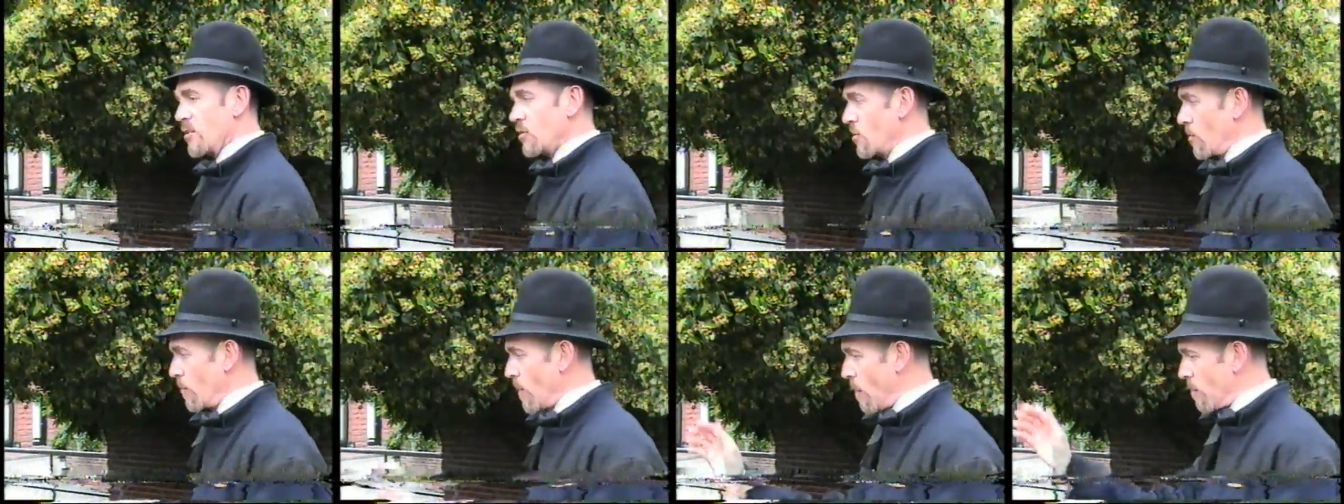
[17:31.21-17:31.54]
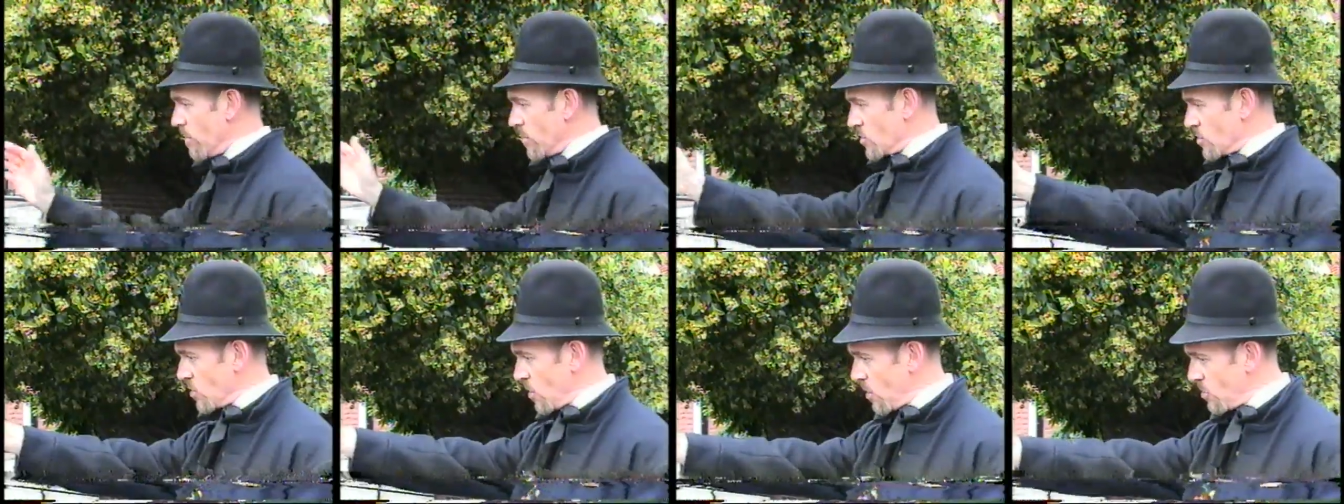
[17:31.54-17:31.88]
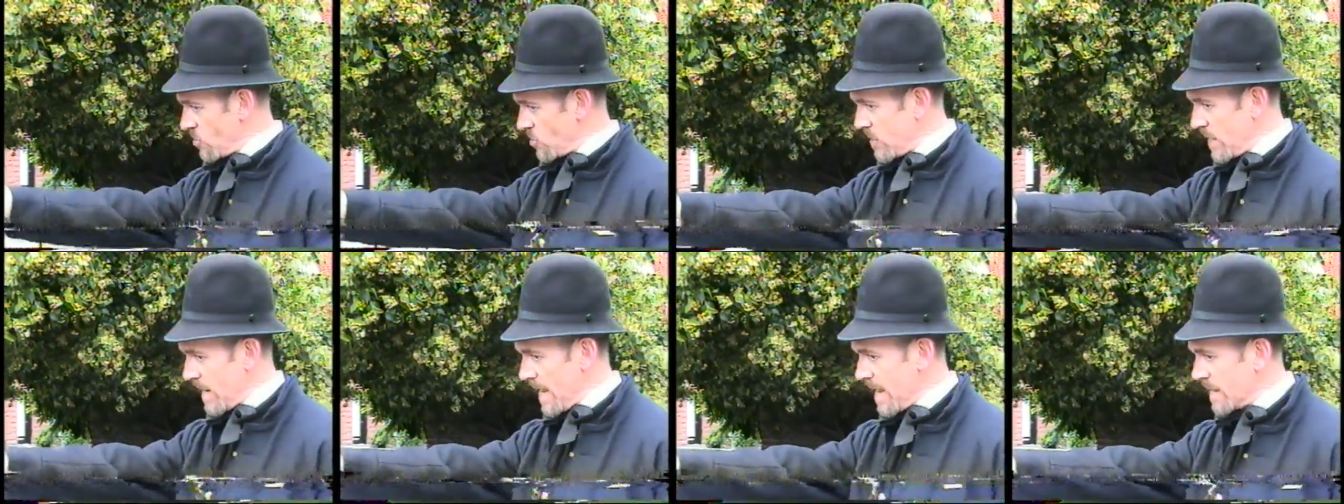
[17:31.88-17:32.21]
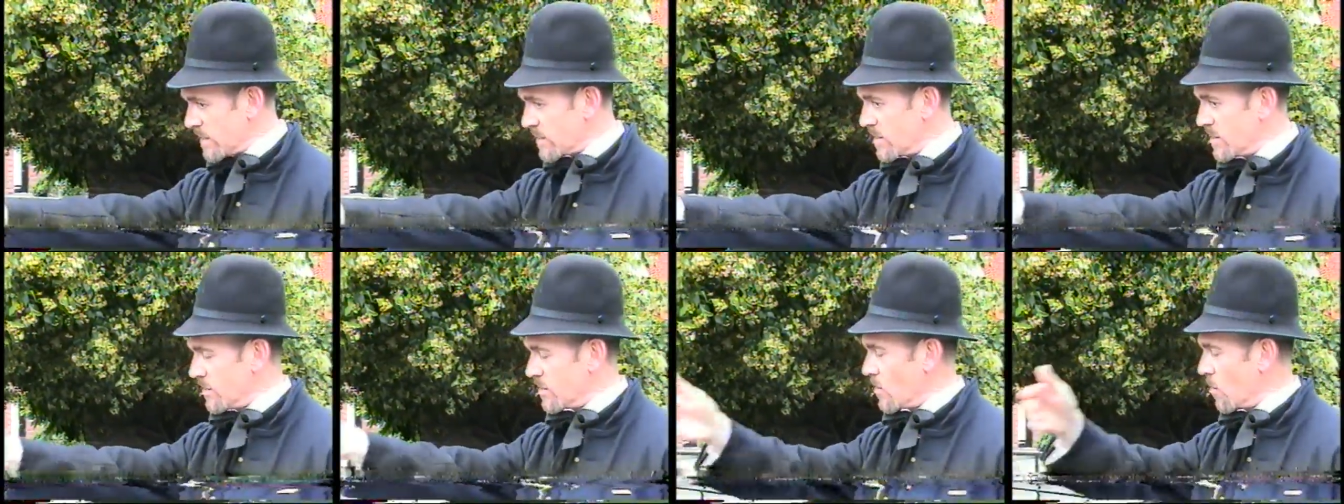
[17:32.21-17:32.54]
You remember Sergeant Hess
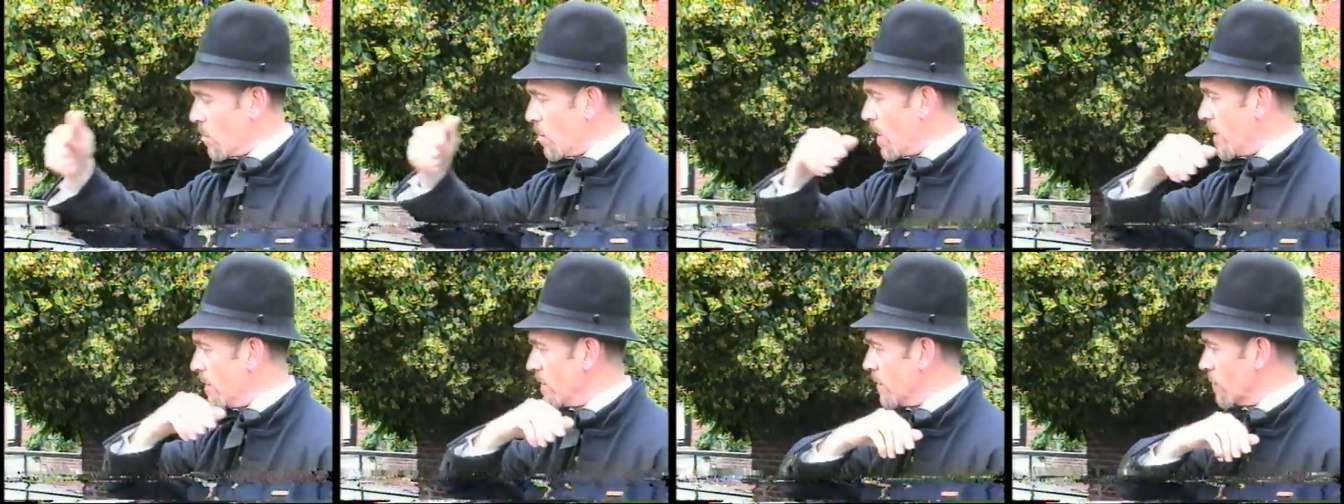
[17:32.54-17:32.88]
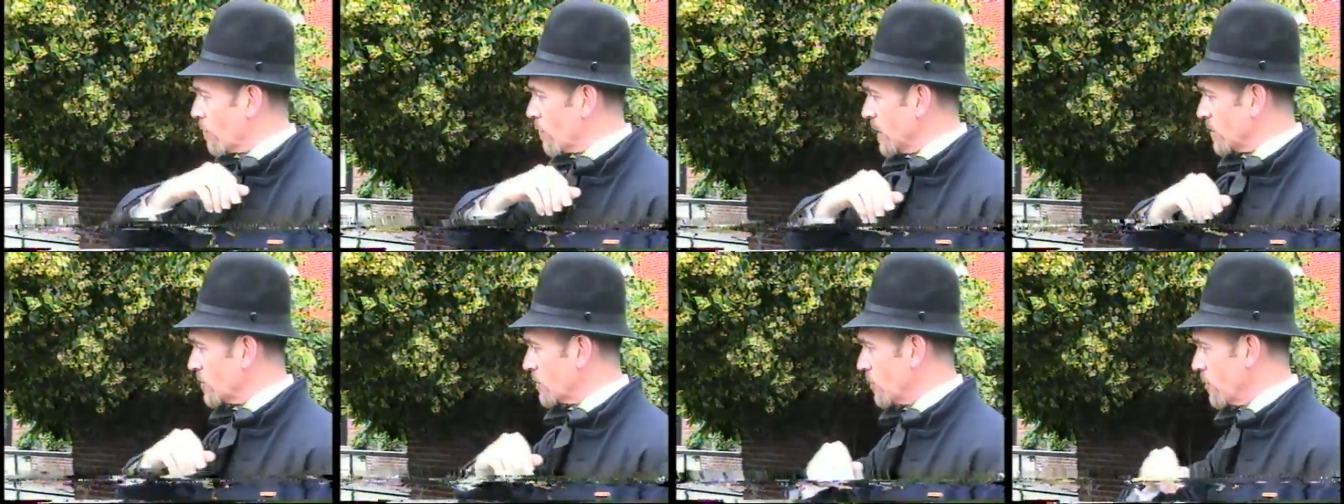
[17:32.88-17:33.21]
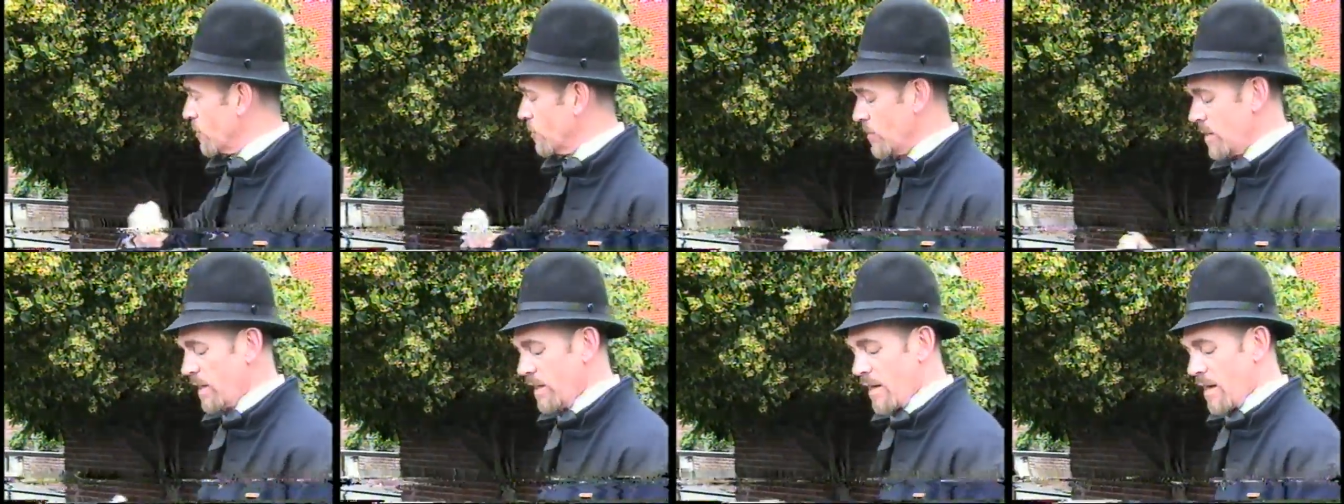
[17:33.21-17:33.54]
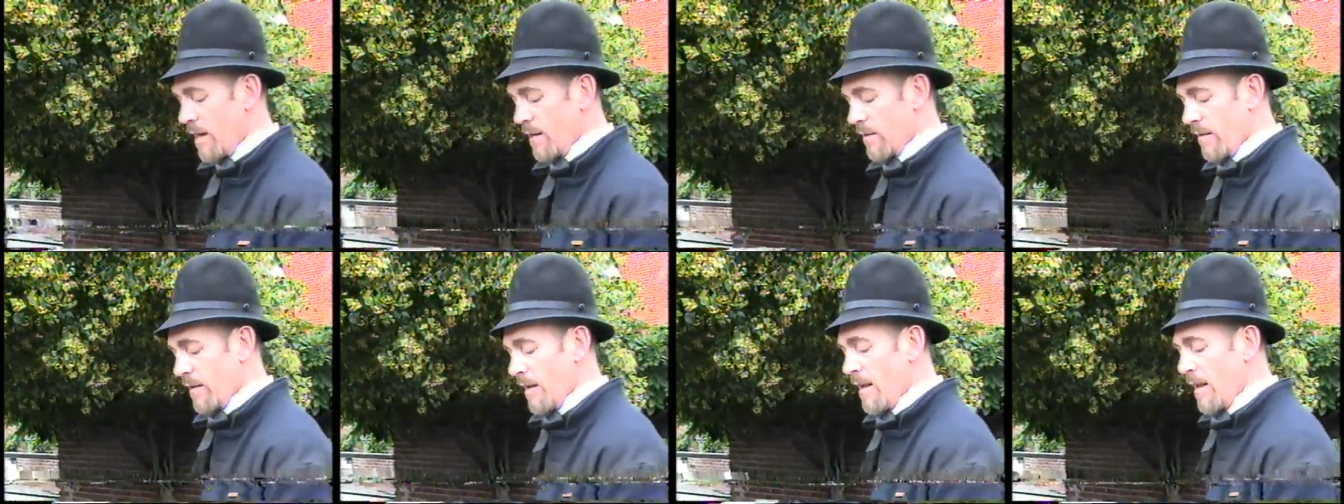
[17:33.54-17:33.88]
is the one that rescued the
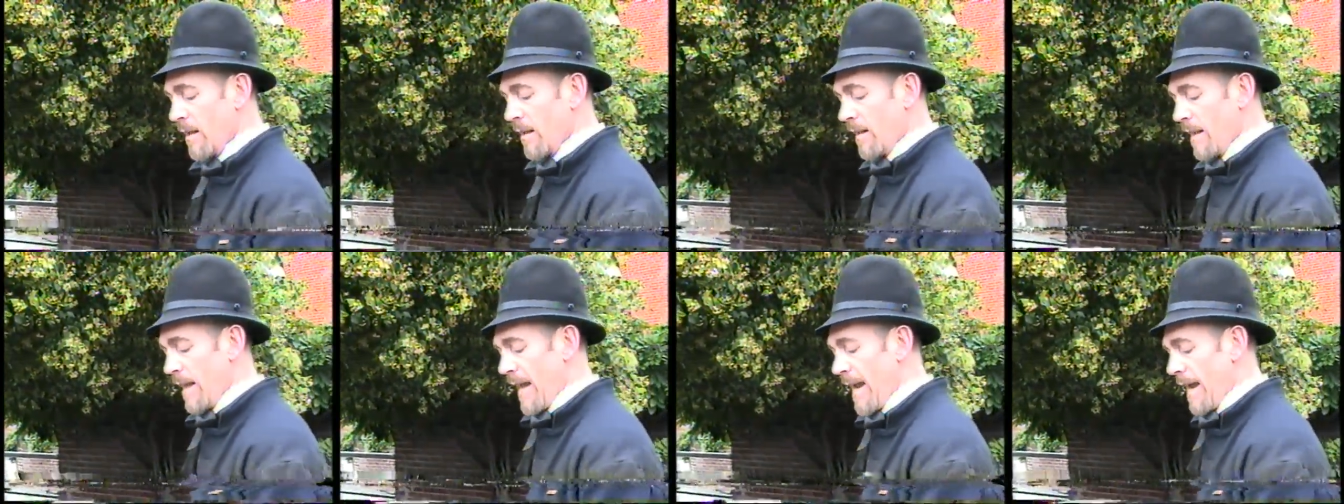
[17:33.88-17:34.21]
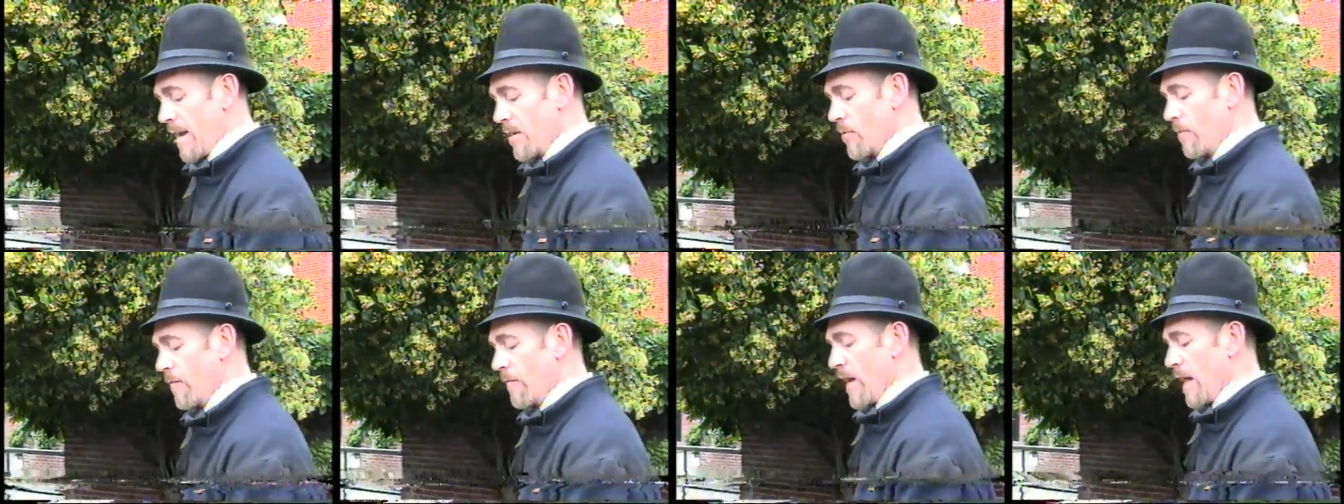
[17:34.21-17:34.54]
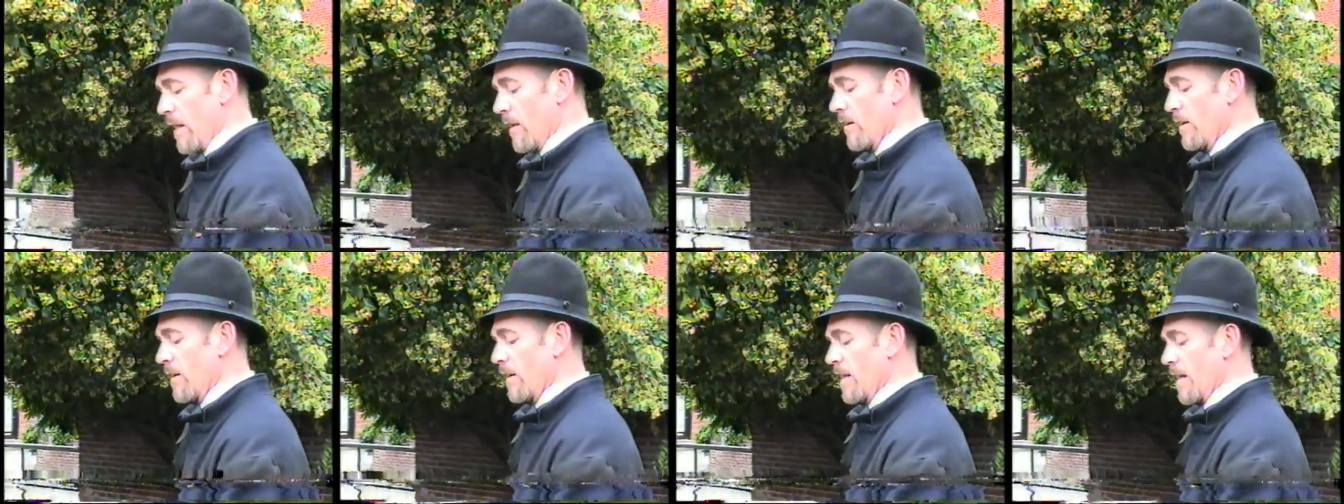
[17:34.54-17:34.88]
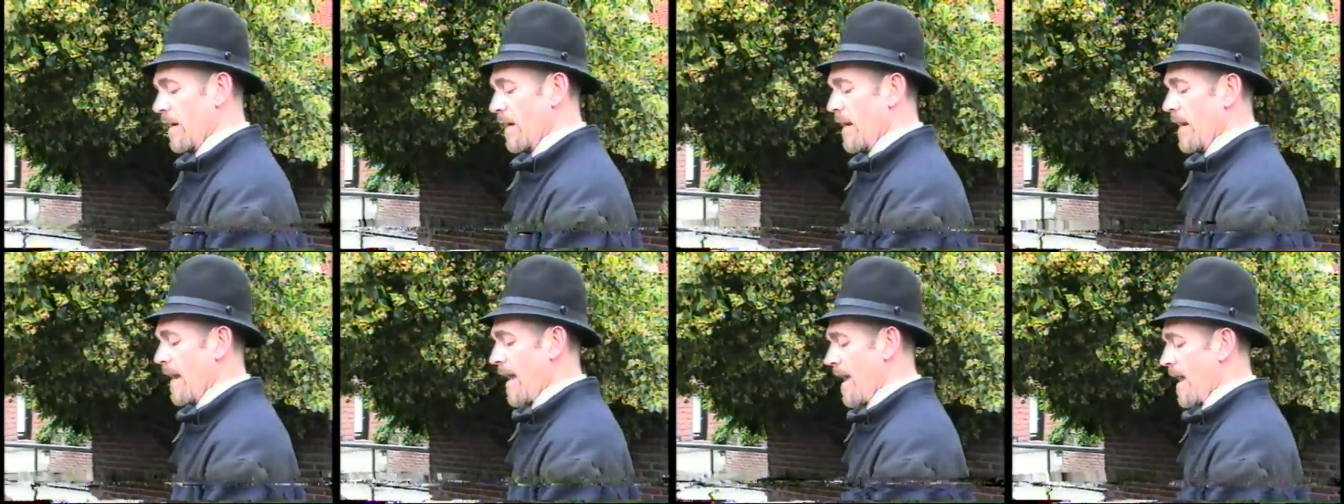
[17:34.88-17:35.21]
young lad who fell into the
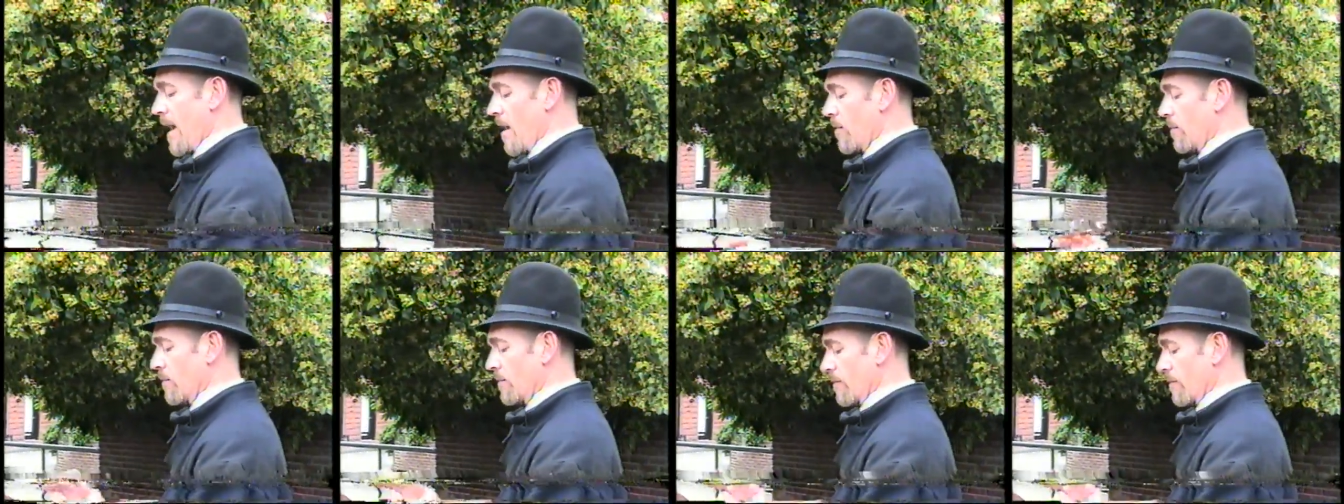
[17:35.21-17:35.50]
canal.